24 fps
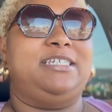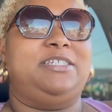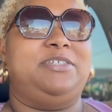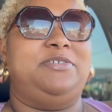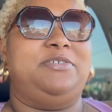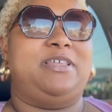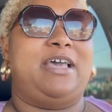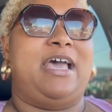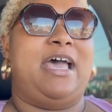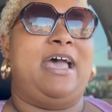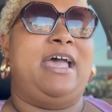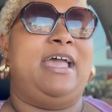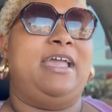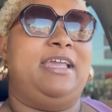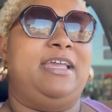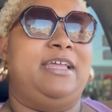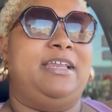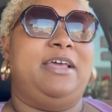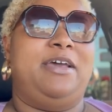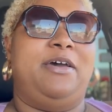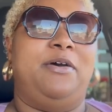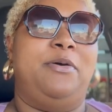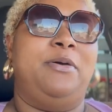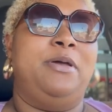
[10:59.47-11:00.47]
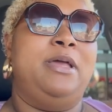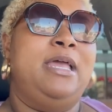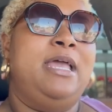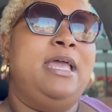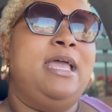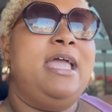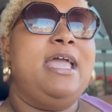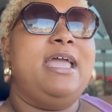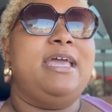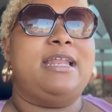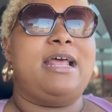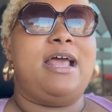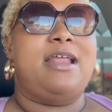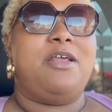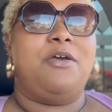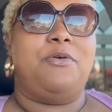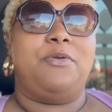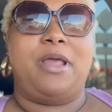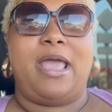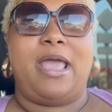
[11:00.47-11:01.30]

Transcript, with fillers: do that, you know? And I don't